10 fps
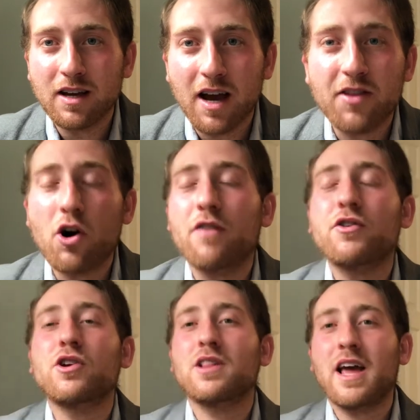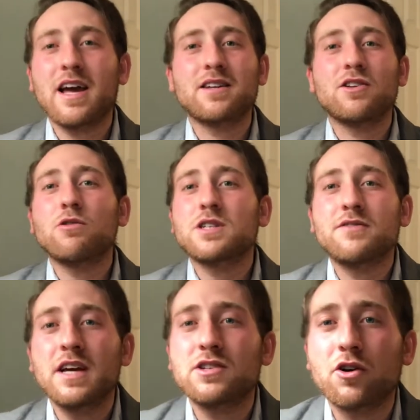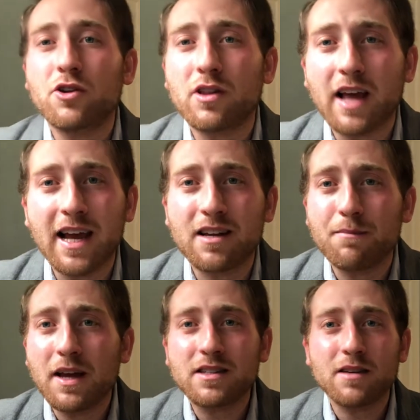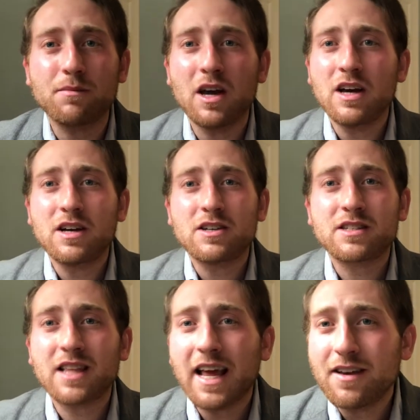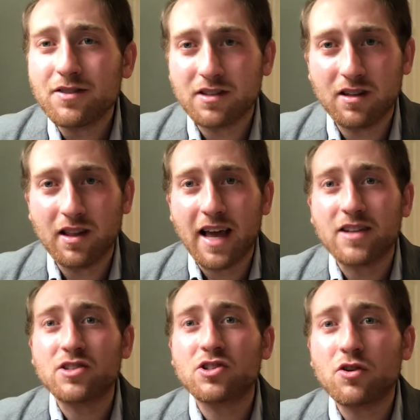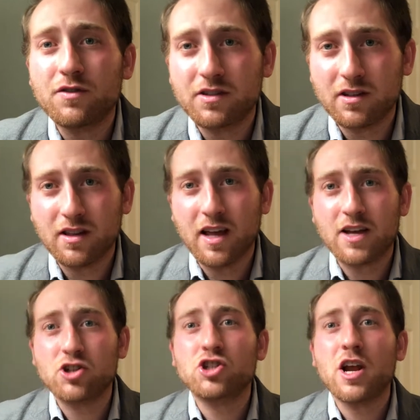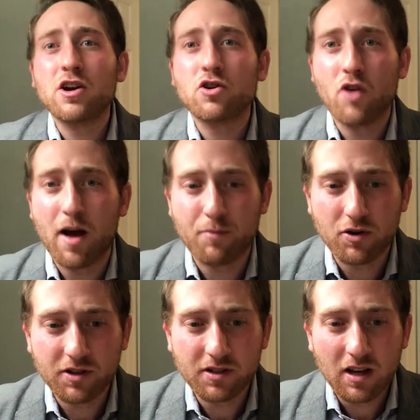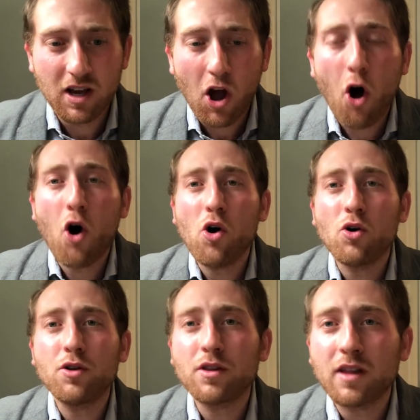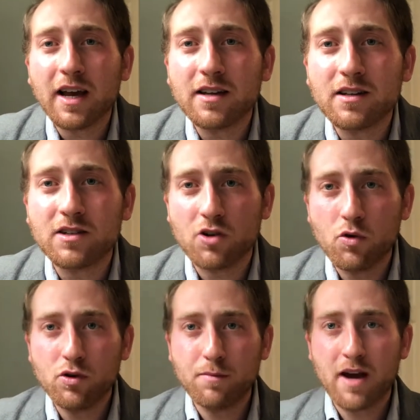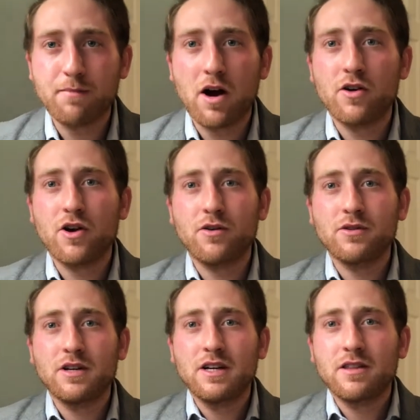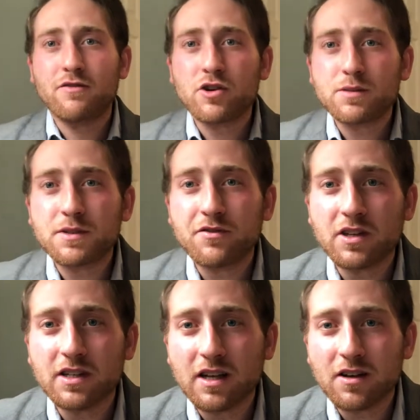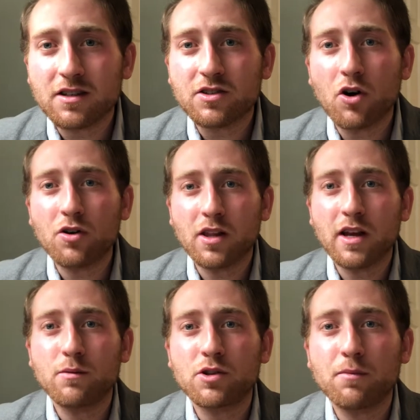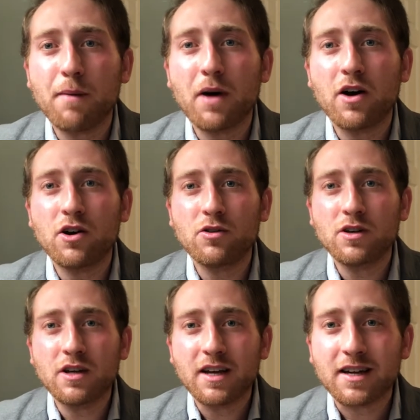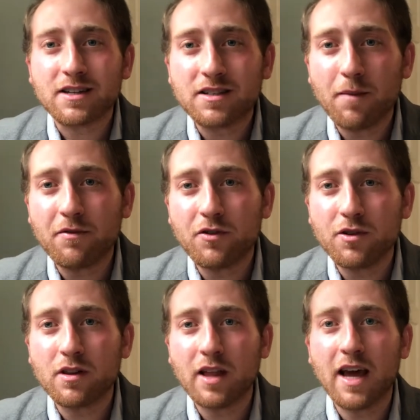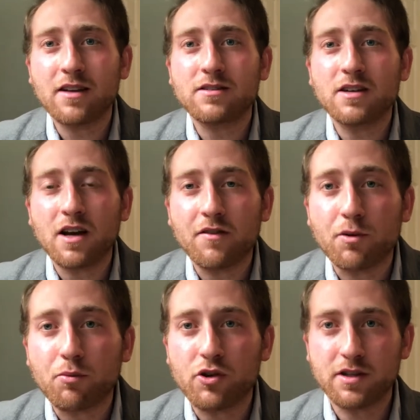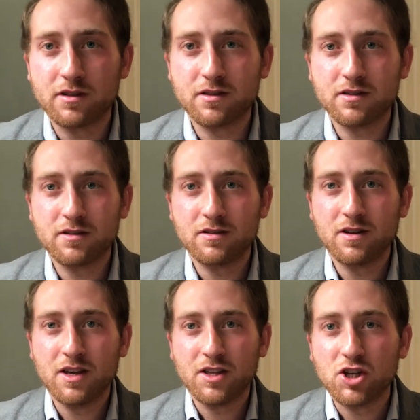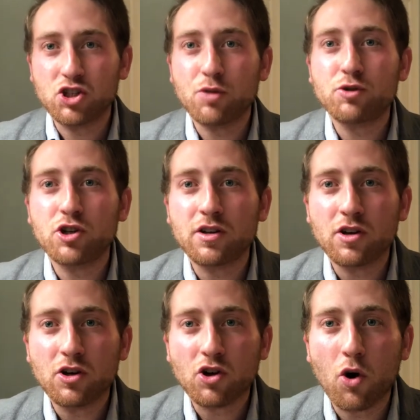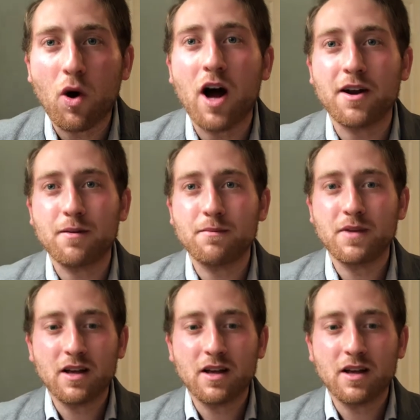And they offer their land, and Yosef takes all their land and makes them slaves to the land, serfs to the land, sharecroppers. All the land is owned by Paro. The verse specifically tells us all the land was owned by Paro, except for the land of the priests, the Egyptian Kohanim.